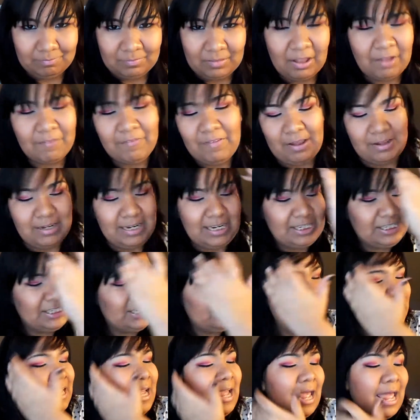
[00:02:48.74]
foundation.
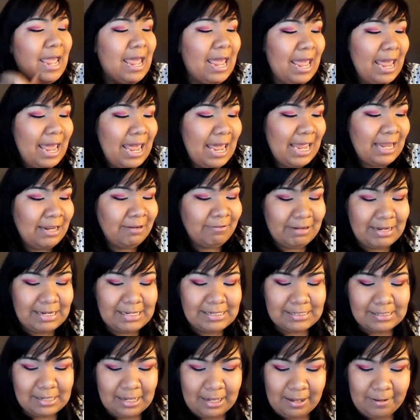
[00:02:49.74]

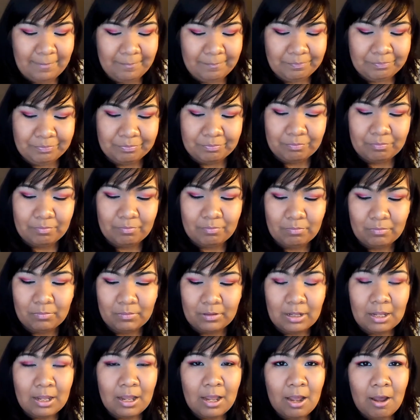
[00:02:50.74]
Anyways,
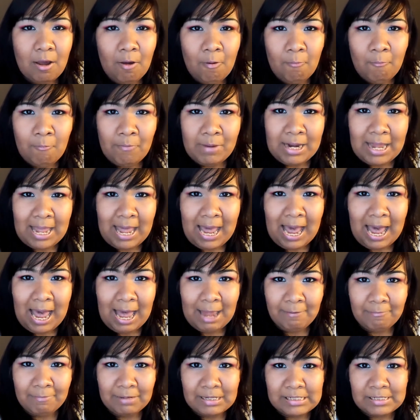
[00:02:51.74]
when I
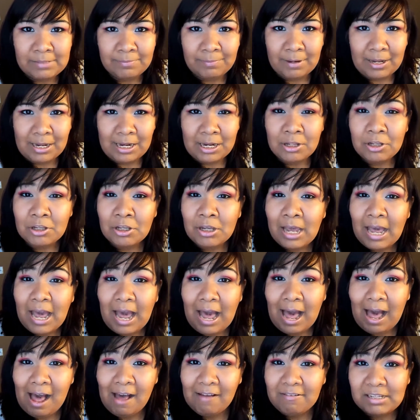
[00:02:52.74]
had went to buy it, you
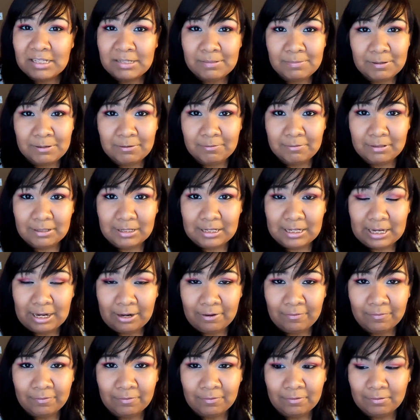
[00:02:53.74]
have to be really
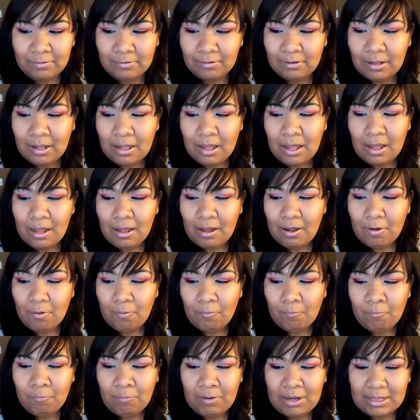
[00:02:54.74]
careful
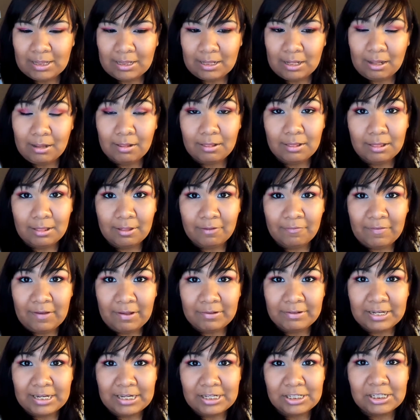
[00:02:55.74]
with the
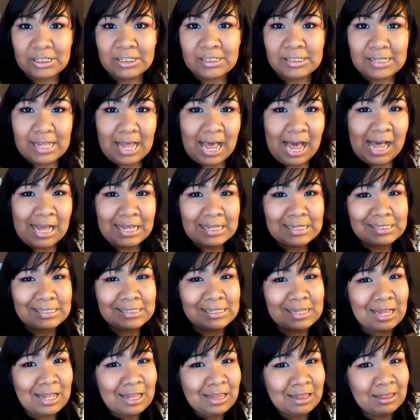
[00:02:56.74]
foundations, as
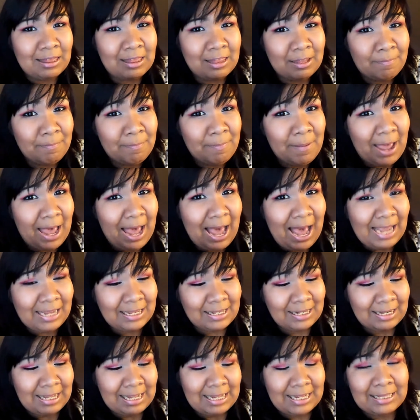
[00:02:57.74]
the pack,
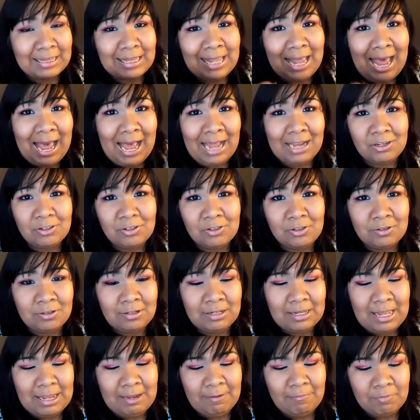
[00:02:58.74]
like the actual,
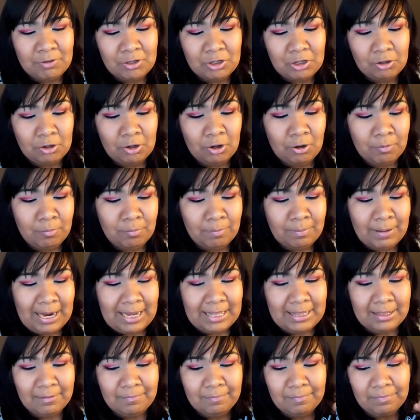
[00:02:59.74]
like when you go buy
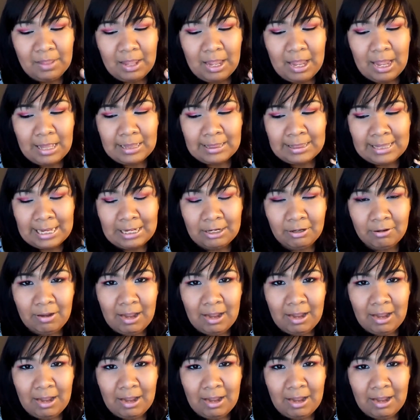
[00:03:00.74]
them, they don't